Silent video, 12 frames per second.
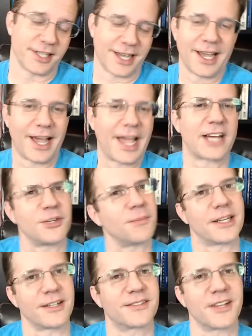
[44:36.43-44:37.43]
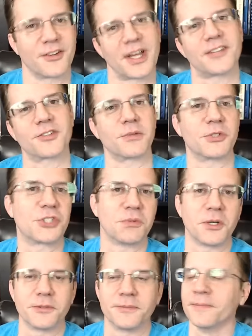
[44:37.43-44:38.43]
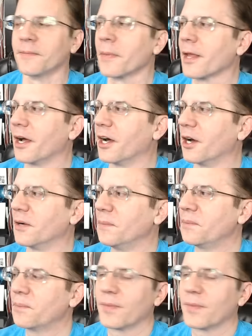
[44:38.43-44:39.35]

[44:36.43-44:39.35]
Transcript: I actually made it sound nicer than what she wrote. Um,